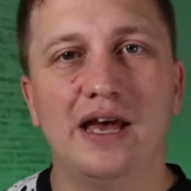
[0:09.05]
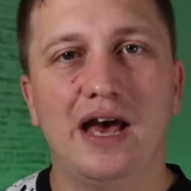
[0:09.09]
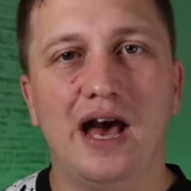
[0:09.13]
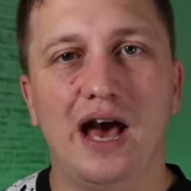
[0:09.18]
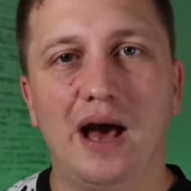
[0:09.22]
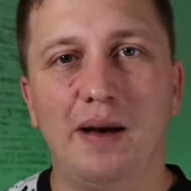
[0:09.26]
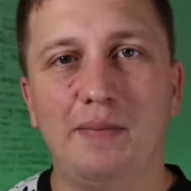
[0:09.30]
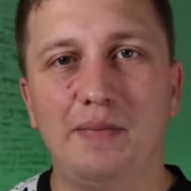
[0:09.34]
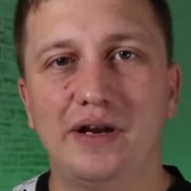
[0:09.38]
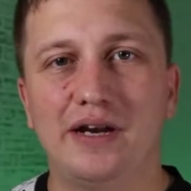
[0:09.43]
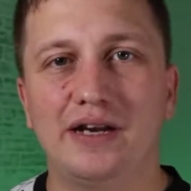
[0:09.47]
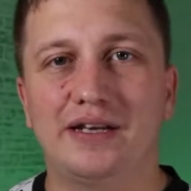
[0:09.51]

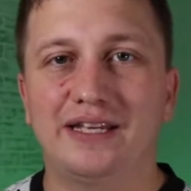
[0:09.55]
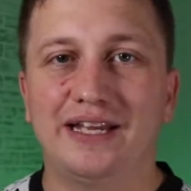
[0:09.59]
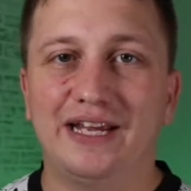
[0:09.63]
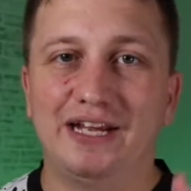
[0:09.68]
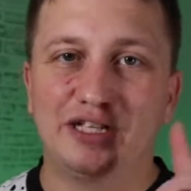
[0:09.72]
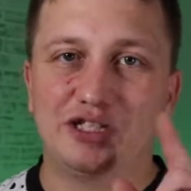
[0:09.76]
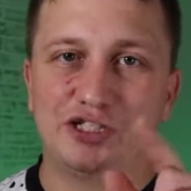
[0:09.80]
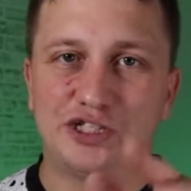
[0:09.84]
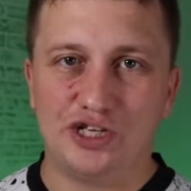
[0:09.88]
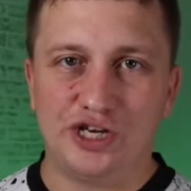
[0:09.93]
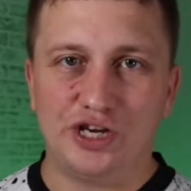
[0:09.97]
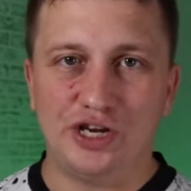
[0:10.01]
I'm going to
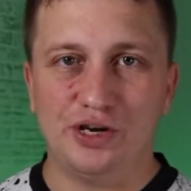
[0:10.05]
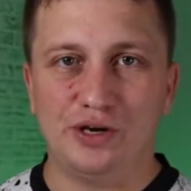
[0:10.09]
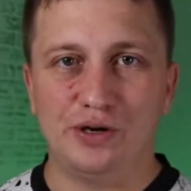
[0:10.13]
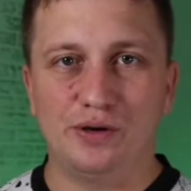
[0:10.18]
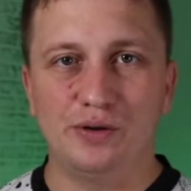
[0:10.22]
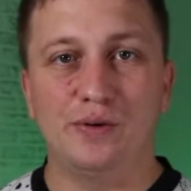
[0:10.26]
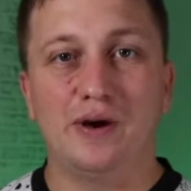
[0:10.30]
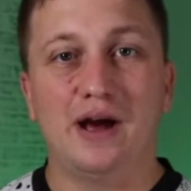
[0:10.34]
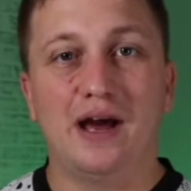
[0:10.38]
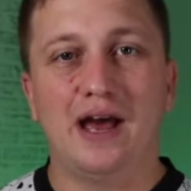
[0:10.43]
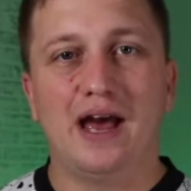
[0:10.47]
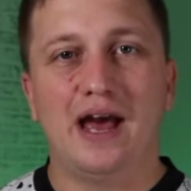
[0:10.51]
teach
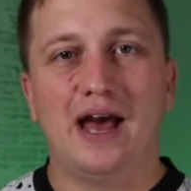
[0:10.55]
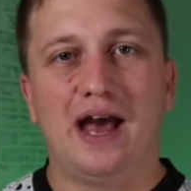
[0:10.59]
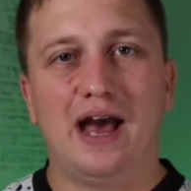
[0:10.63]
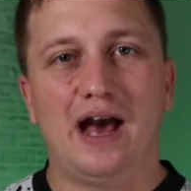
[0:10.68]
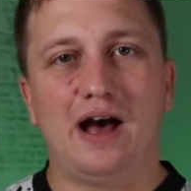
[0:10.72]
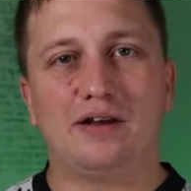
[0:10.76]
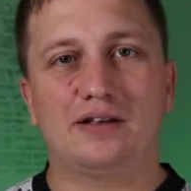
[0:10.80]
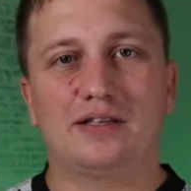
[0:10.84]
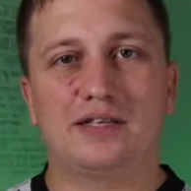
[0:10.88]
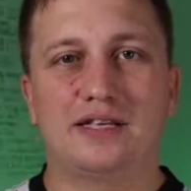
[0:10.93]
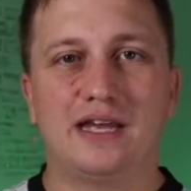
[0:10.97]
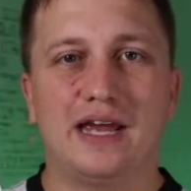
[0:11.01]
you
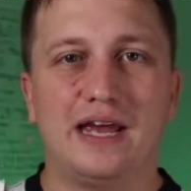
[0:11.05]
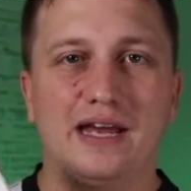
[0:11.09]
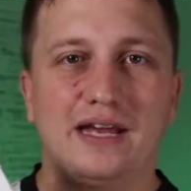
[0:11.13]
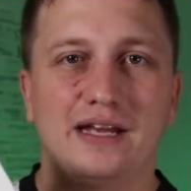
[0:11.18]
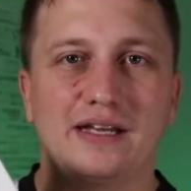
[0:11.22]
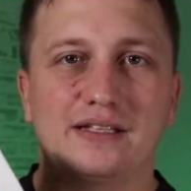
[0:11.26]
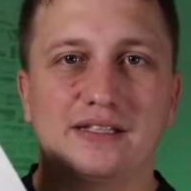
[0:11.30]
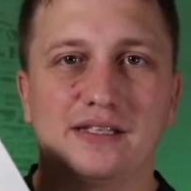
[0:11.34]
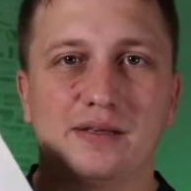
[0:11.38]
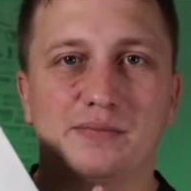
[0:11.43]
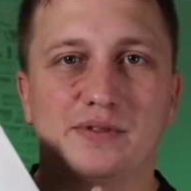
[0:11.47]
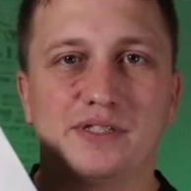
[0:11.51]
how to
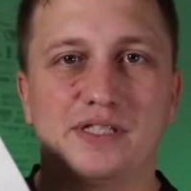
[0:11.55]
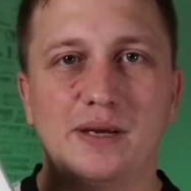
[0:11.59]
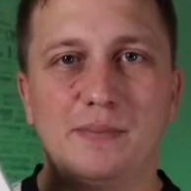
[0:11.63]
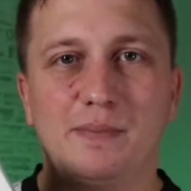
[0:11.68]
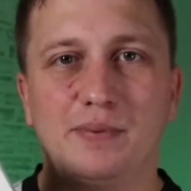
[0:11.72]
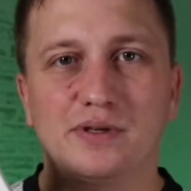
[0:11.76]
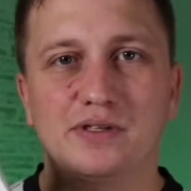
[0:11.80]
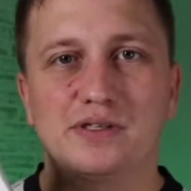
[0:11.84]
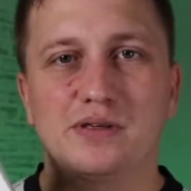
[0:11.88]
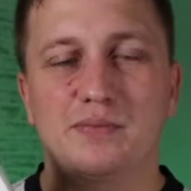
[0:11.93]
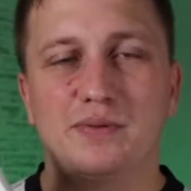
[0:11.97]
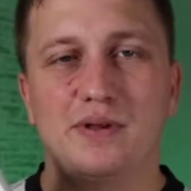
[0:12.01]
take some
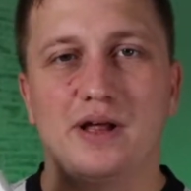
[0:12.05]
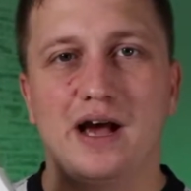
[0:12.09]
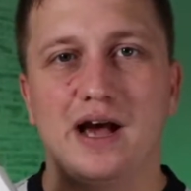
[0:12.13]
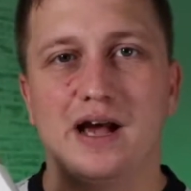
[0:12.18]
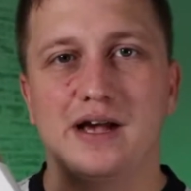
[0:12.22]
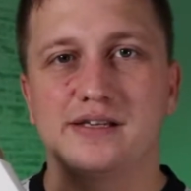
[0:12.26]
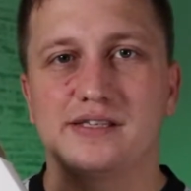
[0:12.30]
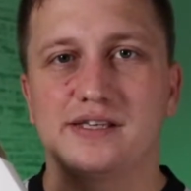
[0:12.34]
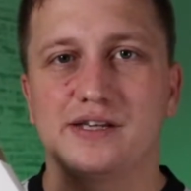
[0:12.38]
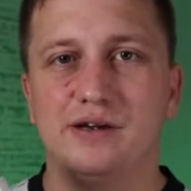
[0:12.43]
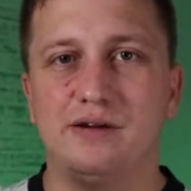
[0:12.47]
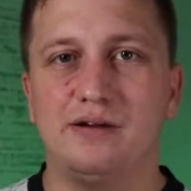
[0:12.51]
simple
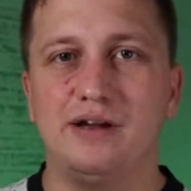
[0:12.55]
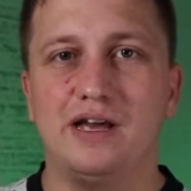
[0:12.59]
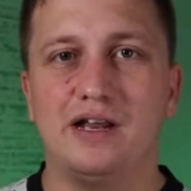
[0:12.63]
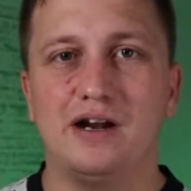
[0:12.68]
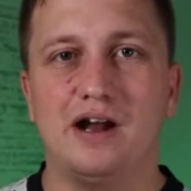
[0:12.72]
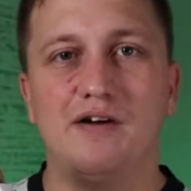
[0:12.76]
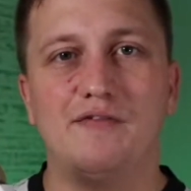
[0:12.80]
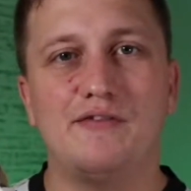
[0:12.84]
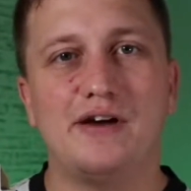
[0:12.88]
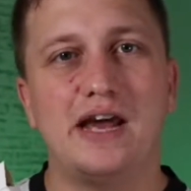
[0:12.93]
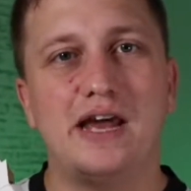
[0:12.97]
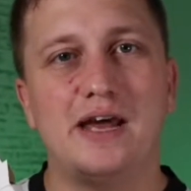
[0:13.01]
supplies that you can get
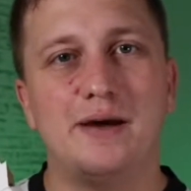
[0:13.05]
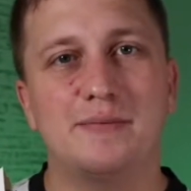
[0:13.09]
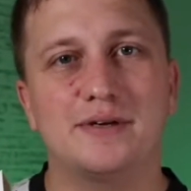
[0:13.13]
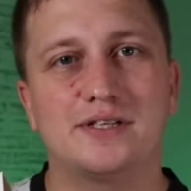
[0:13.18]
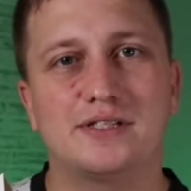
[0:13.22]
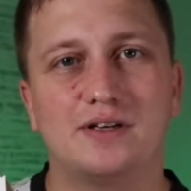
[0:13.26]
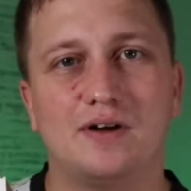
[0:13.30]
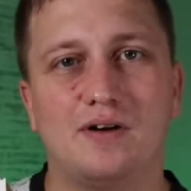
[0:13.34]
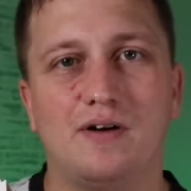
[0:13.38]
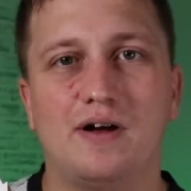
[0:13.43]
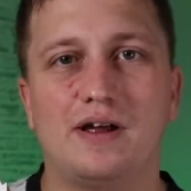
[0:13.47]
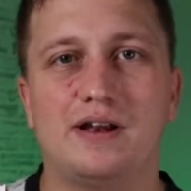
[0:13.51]
off
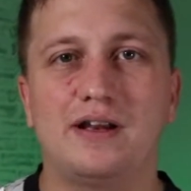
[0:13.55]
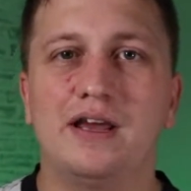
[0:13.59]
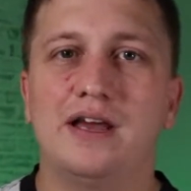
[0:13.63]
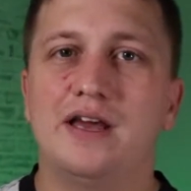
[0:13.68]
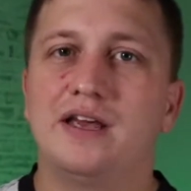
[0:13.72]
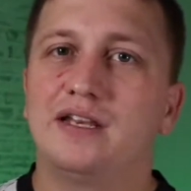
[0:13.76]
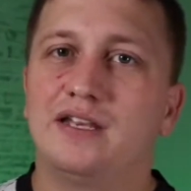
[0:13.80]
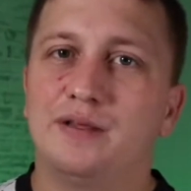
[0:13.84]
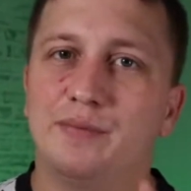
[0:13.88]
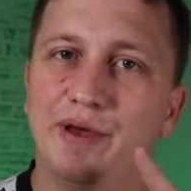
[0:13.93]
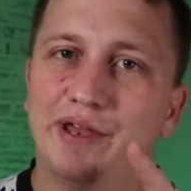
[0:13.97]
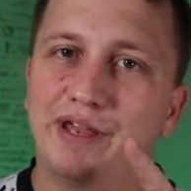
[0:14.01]
Amazon
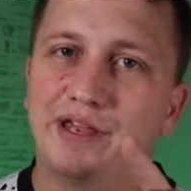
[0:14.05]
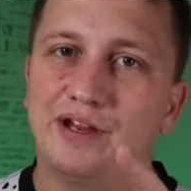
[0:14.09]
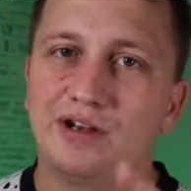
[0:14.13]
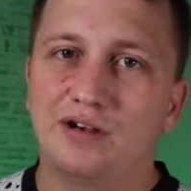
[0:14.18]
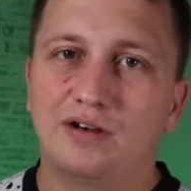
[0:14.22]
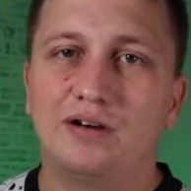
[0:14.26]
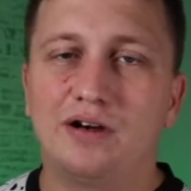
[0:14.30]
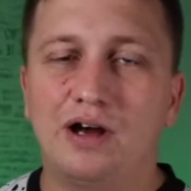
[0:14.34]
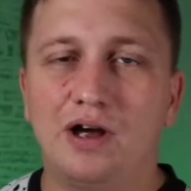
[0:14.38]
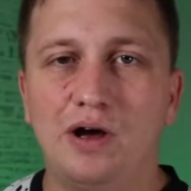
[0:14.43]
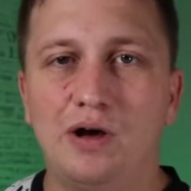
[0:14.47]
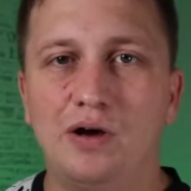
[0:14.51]
to make
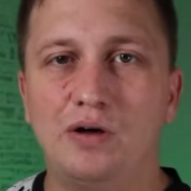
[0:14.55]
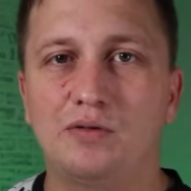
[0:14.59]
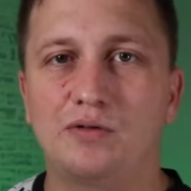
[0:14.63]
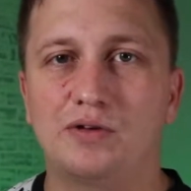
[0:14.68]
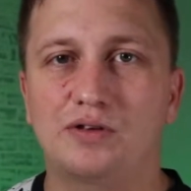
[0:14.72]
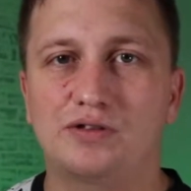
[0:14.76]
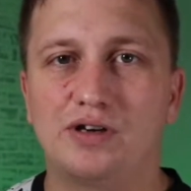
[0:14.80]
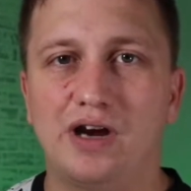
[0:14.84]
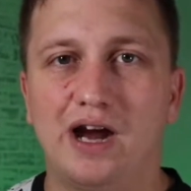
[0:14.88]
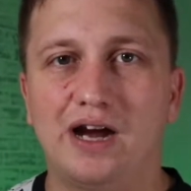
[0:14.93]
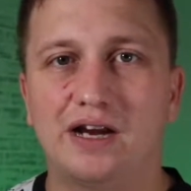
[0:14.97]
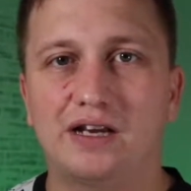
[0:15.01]
your own
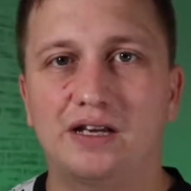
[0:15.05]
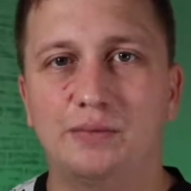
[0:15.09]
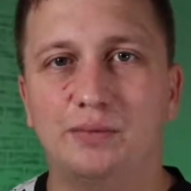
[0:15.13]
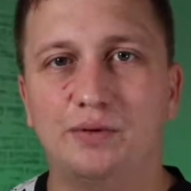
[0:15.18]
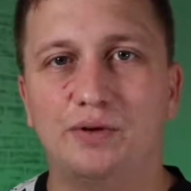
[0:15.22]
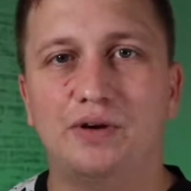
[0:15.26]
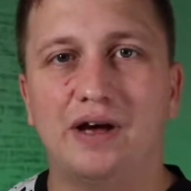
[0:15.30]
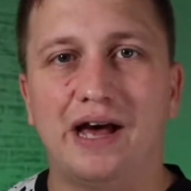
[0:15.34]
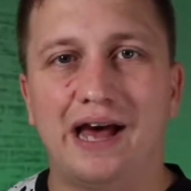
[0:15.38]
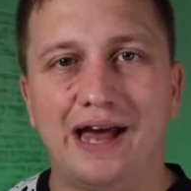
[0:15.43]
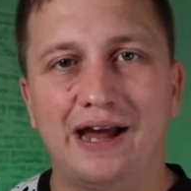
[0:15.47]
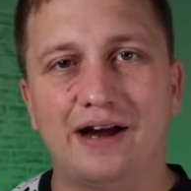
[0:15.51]

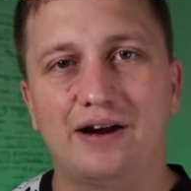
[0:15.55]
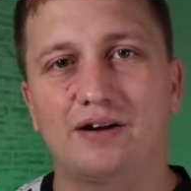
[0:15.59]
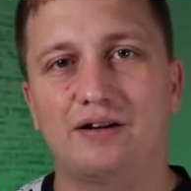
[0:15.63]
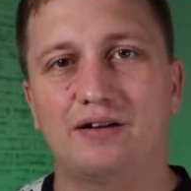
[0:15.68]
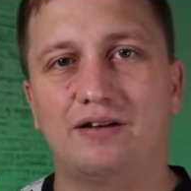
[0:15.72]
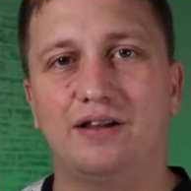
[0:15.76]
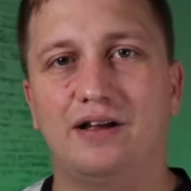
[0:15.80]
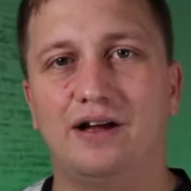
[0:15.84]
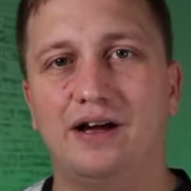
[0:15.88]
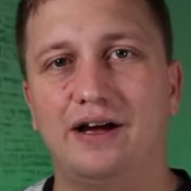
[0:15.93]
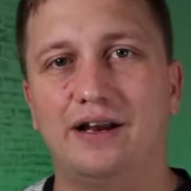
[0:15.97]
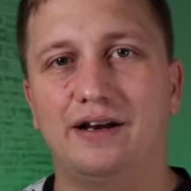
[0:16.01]
retractable anchor
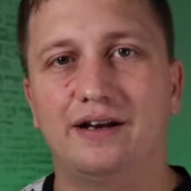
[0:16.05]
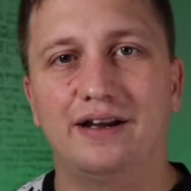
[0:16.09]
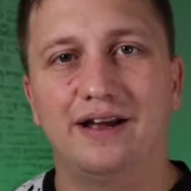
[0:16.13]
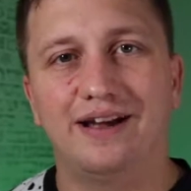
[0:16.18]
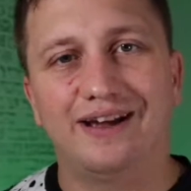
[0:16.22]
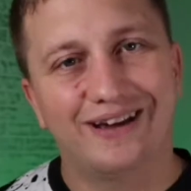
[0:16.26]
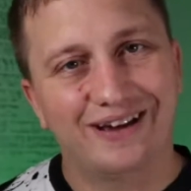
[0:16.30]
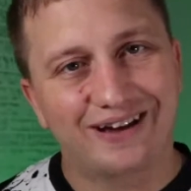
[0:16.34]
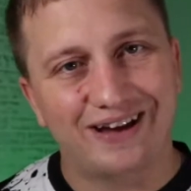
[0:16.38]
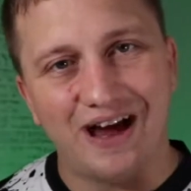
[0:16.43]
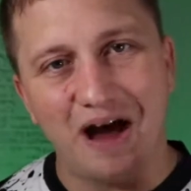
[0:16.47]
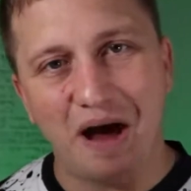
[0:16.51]
line.
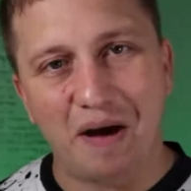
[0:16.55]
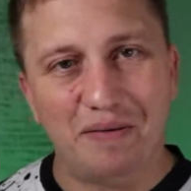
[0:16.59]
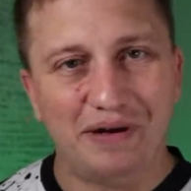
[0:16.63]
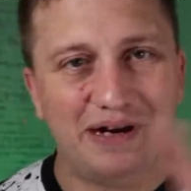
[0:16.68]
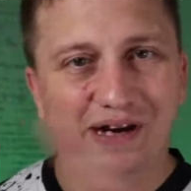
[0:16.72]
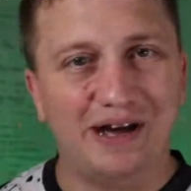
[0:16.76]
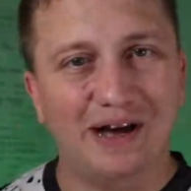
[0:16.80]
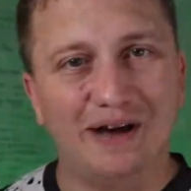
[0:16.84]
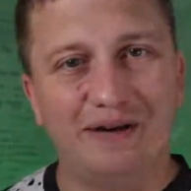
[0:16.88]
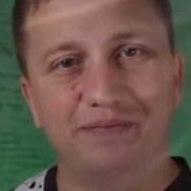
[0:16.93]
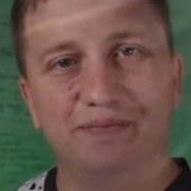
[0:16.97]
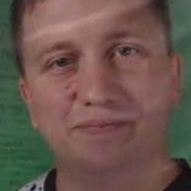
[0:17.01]
Coming
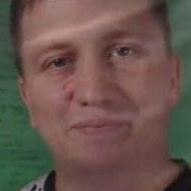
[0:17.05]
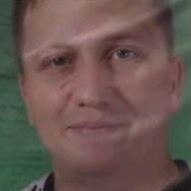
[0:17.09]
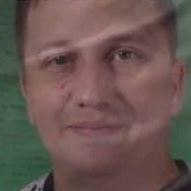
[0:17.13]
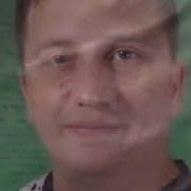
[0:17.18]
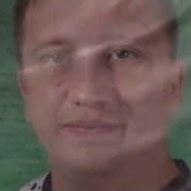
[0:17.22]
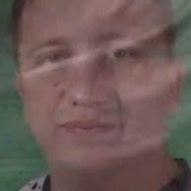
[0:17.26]
up.